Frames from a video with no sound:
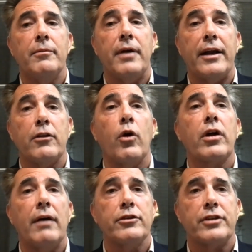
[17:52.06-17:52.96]
had a long
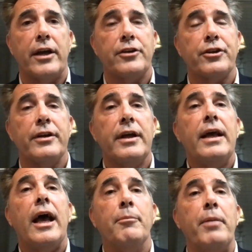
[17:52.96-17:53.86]
conversation
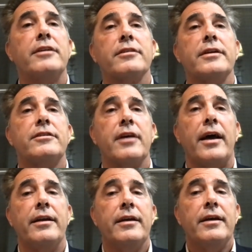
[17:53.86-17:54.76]
and basically
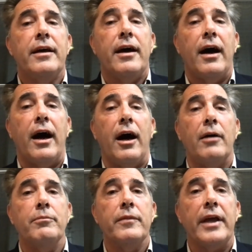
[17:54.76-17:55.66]
said
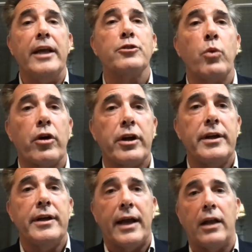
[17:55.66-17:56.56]
he's
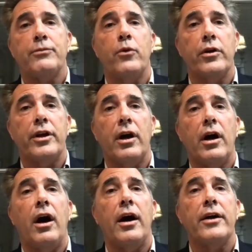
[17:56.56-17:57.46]
working in California
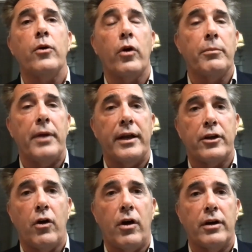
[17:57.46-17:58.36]
on automated
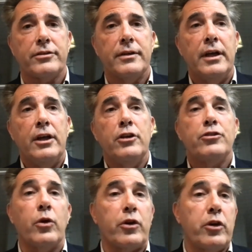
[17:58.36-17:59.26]
cars.
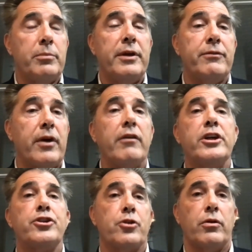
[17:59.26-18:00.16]
So it could be very
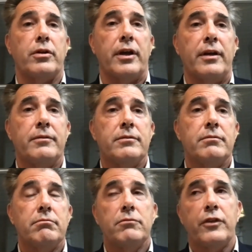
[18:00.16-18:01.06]
shortly,
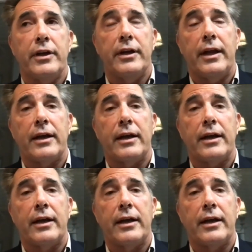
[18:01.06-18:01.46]
in the